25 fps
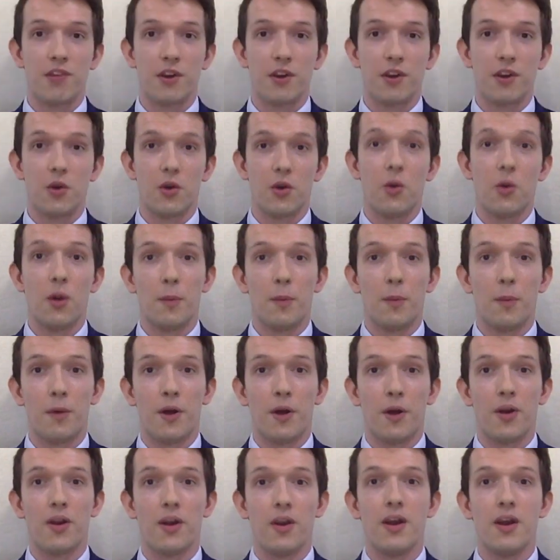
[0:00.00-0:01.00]
can call
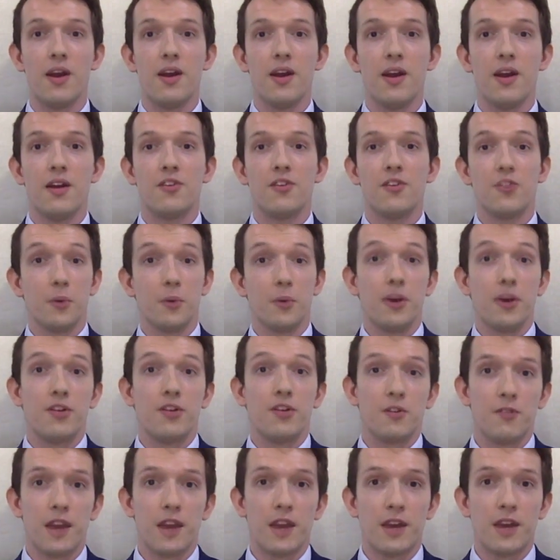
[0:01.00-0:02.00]
upon to
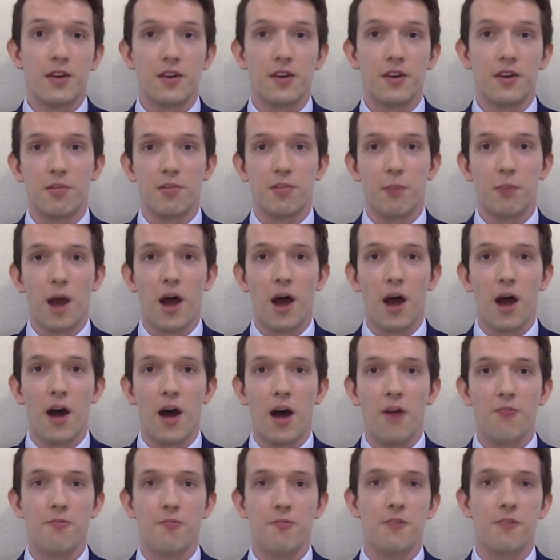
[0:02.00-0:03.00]
intervene on its
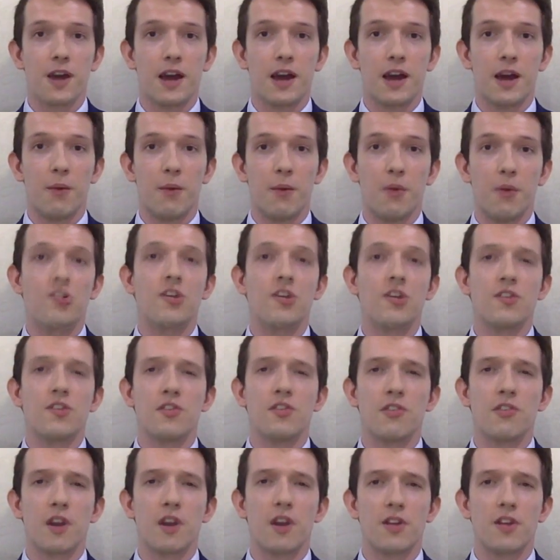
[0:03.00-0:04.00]
behalf, uh,
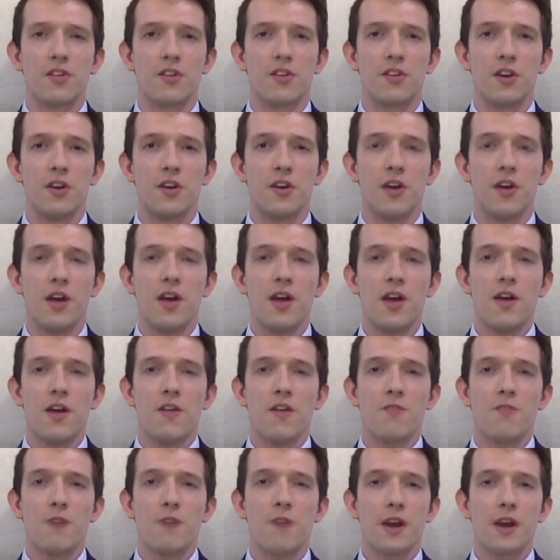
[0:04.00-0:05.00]
Washington's going to
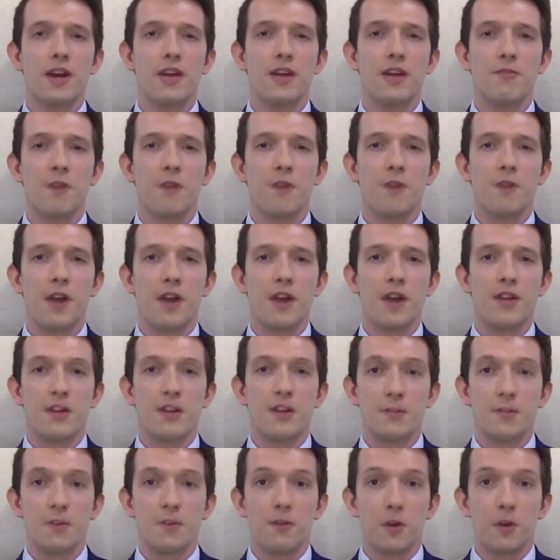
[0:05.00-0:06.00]
find it very
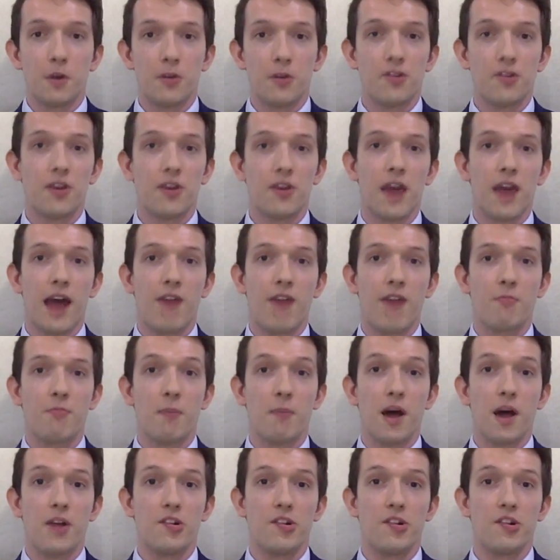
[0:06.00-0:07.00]
difficult to have
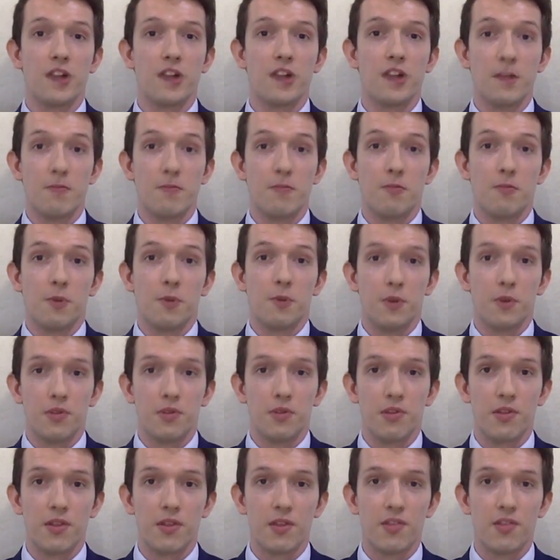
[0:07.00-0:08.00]
much
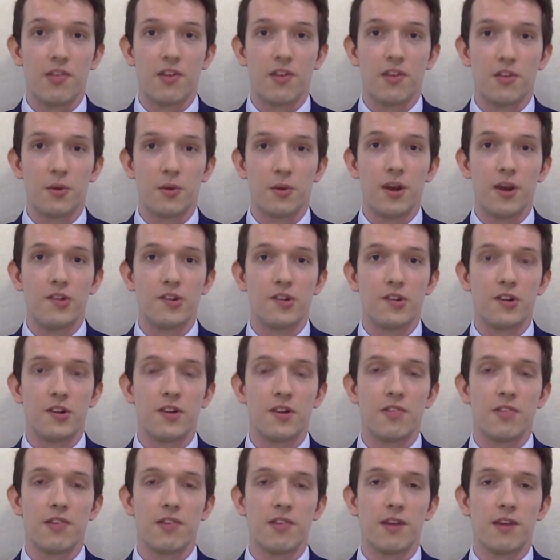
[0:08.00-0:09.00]
influence in this
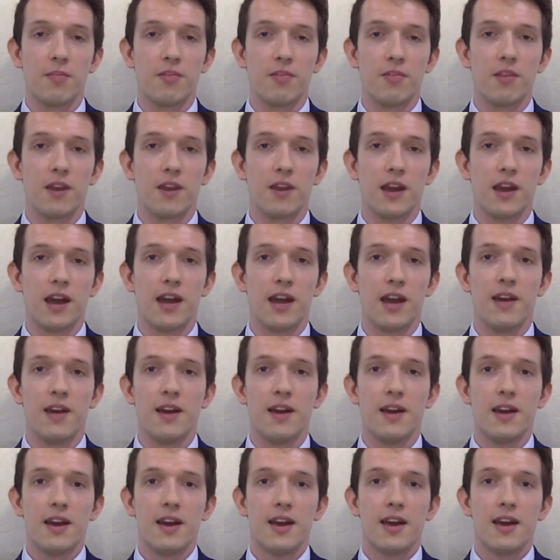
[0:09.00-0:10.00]
situation. It seems that. Uh,
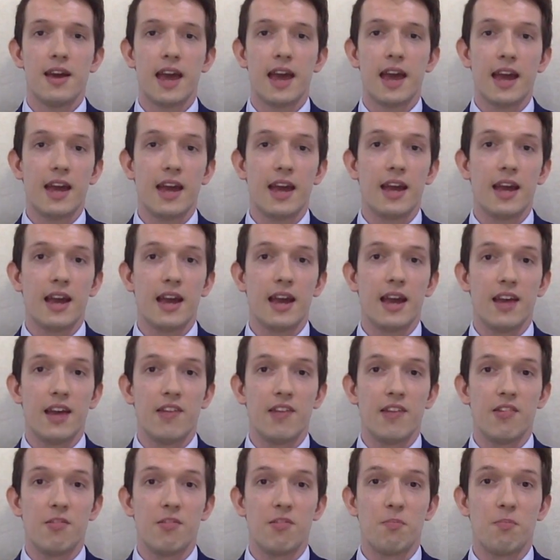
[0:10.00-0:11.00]
King
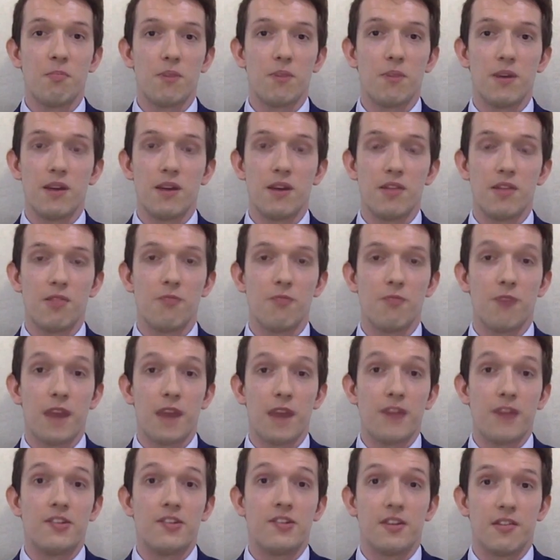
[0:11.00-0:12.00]
is his
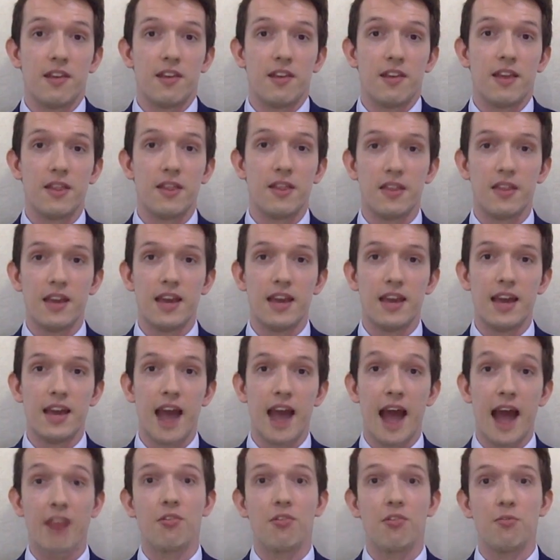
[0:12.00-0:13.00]
fate is in the
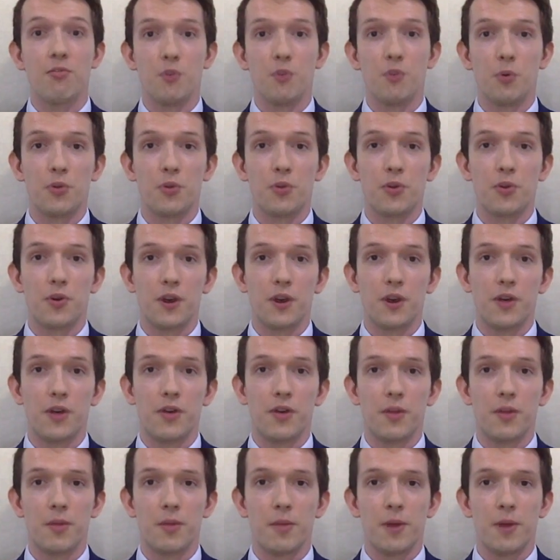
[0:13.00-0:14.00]
hands of North Korea
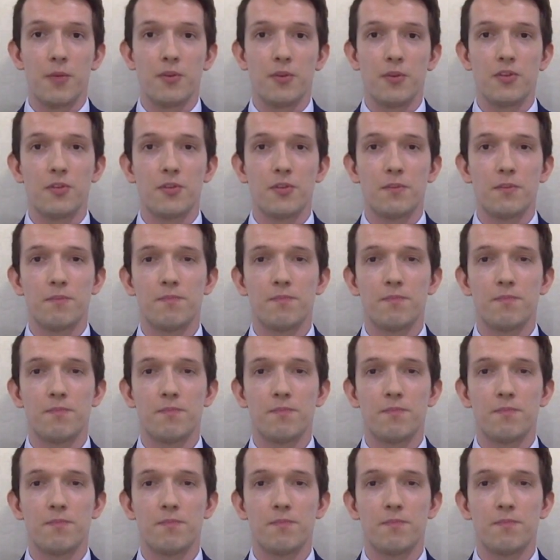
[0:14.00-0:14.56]
at the moment.